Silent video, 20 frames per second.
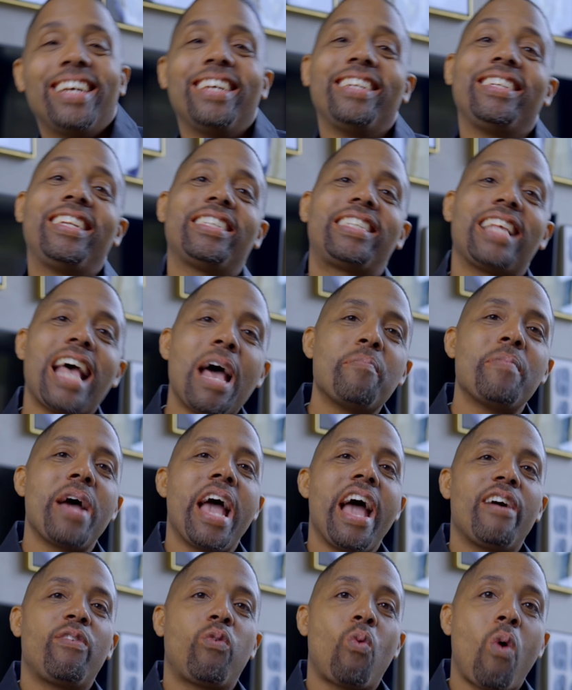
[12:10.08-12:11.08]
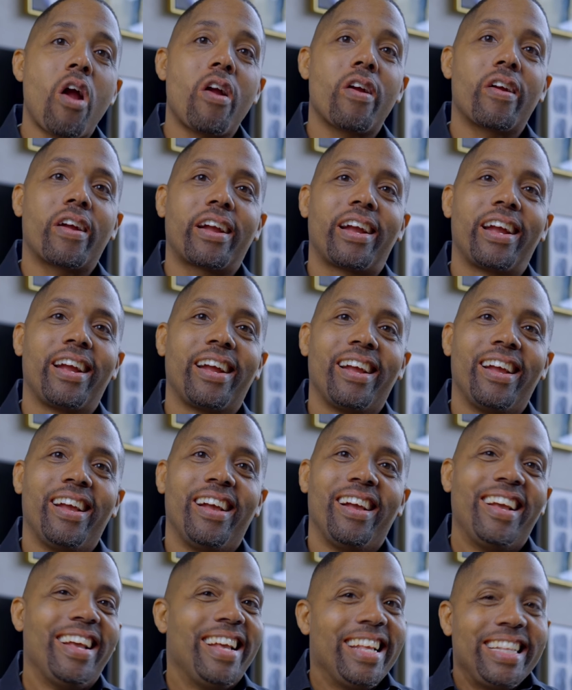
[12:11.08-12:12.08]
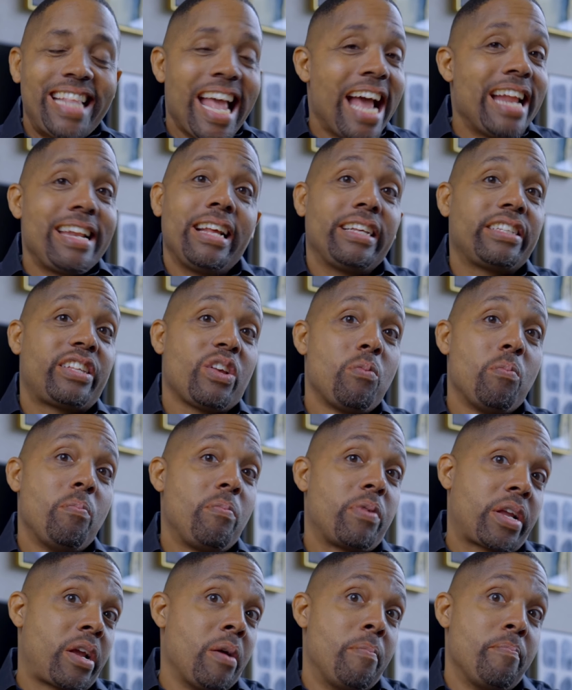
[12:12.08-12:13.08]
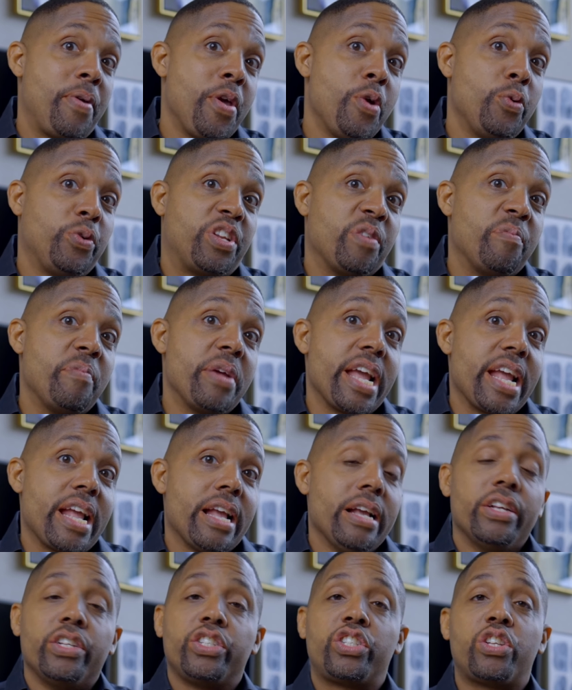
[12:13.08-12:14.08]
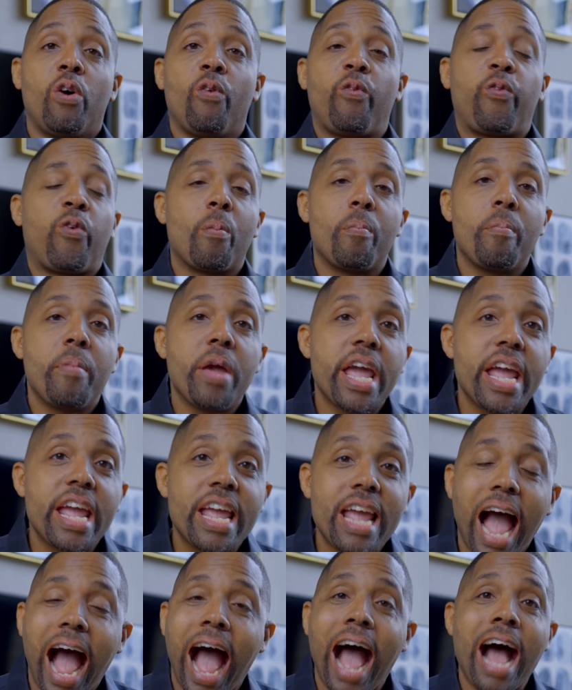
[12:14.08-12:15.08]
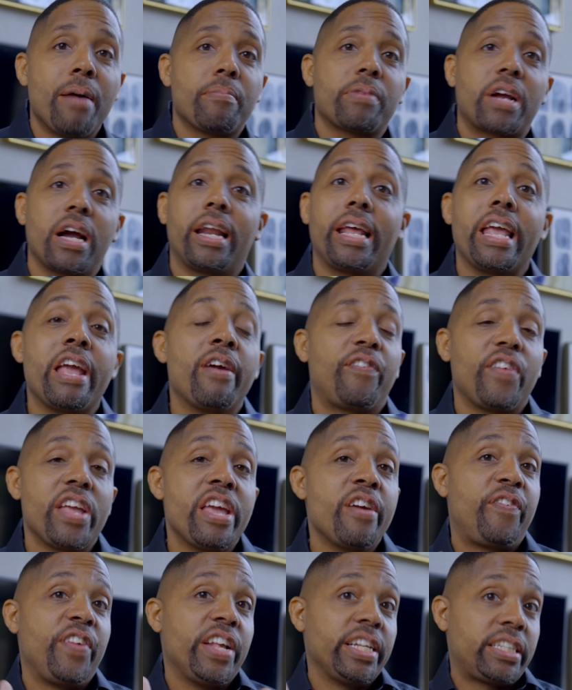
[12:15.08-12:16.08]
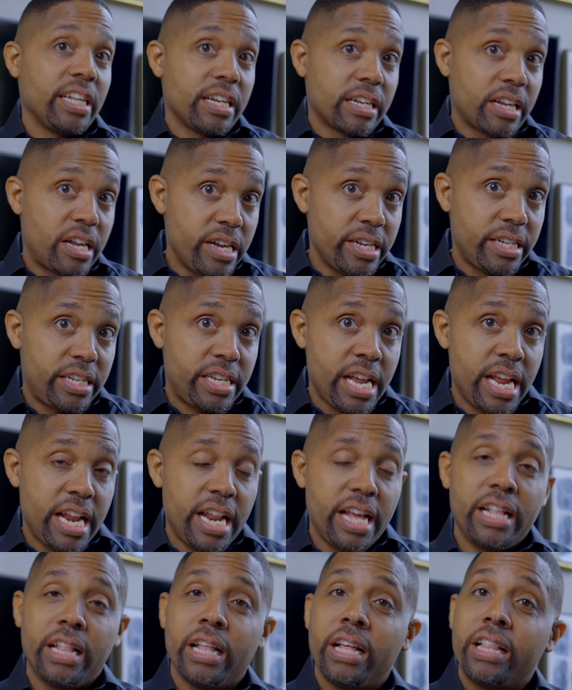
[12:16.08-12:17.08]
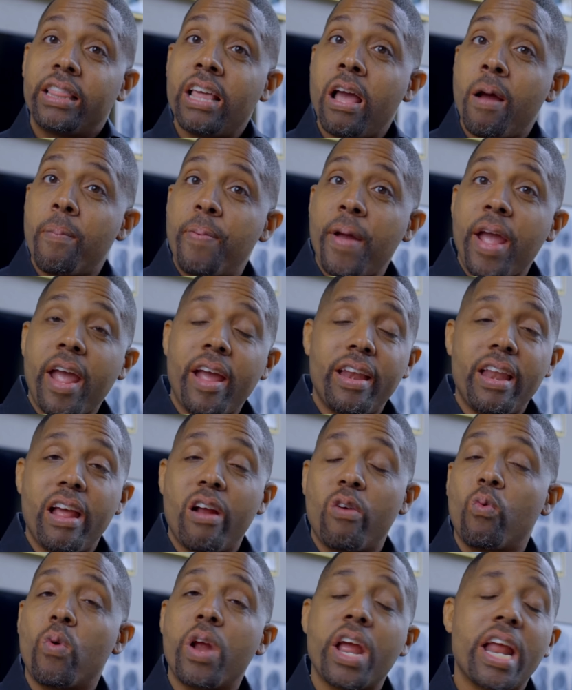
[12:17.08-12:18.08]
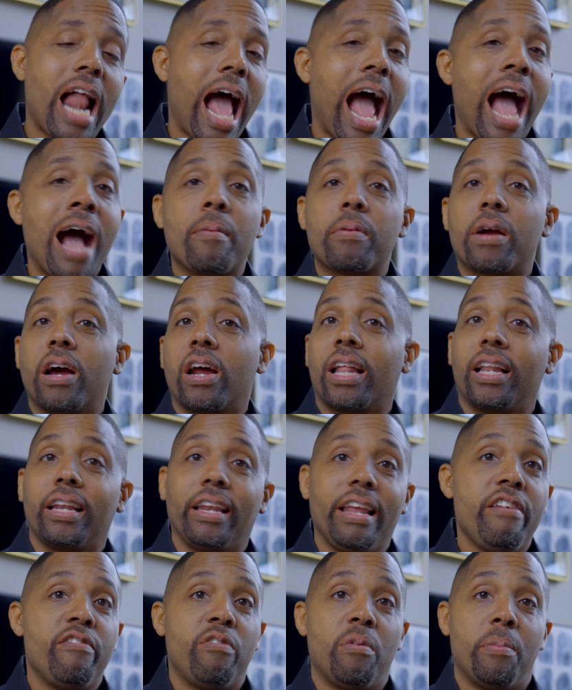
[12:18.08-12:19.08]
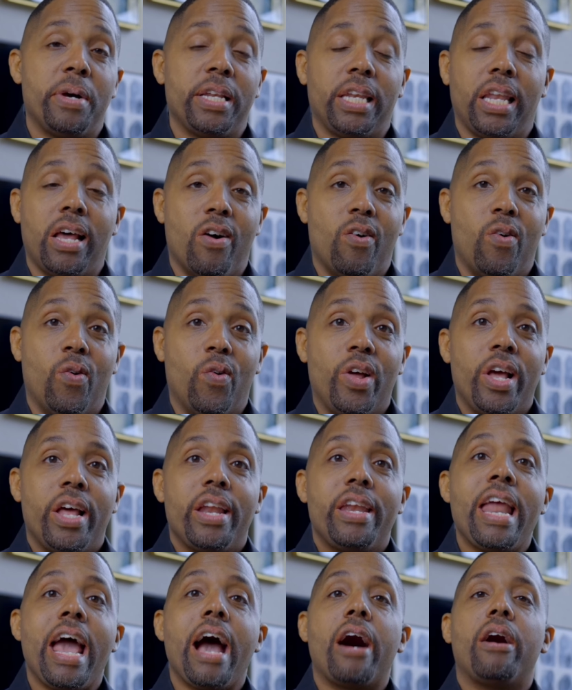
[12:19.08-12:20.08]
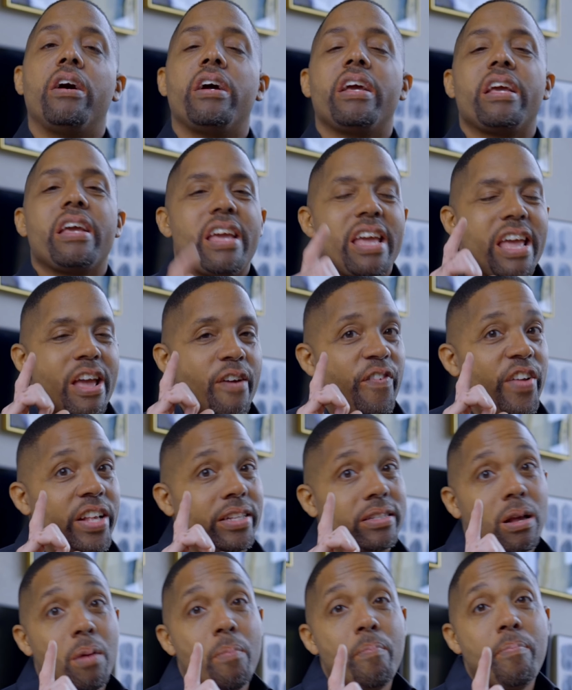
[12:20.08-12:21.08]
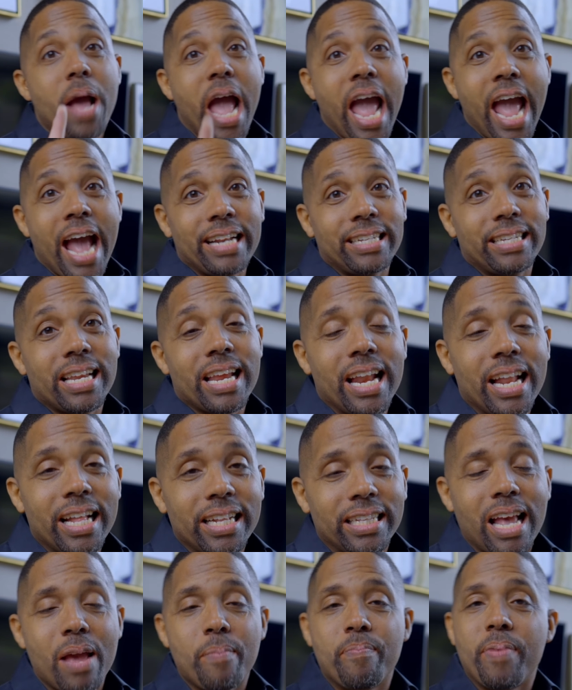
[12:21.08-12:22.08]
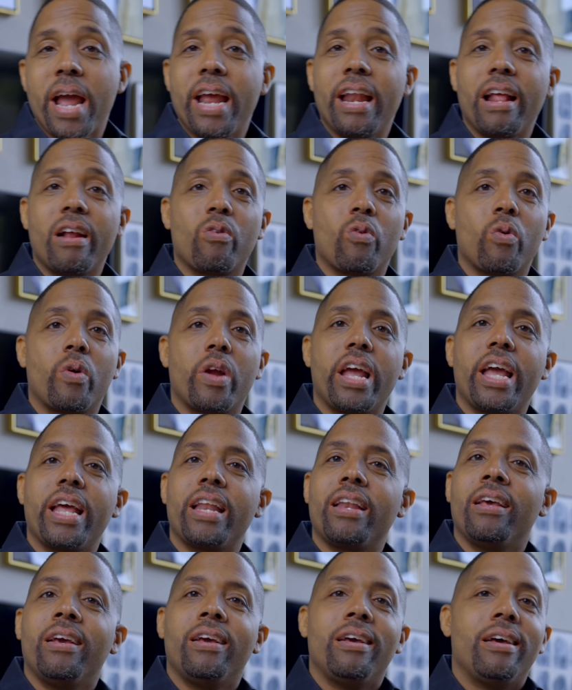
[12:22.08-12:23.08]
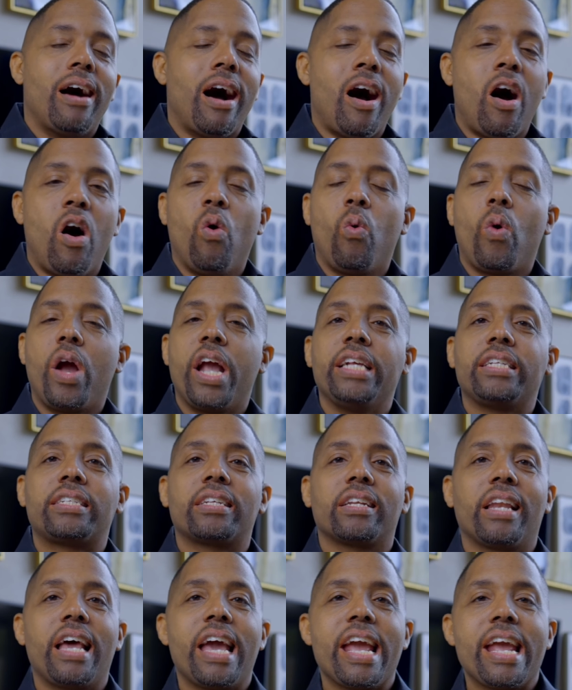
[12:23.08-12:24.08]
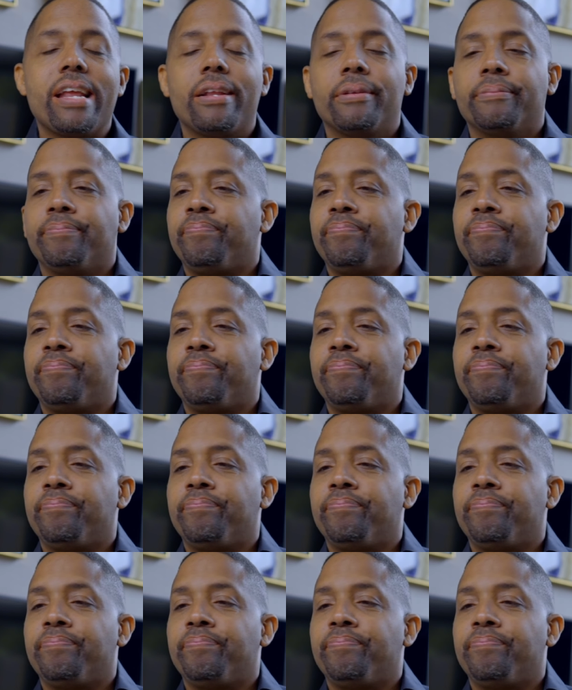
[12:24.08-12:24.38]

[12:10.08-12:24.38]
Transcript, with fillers: Does that math work? That doesn't compute to me. So for me, I'm going to, if it's a good tenant, they're paying their rent, I'm going to leave them alone. Now, if it's a bad tenant, they pay their rent, always late,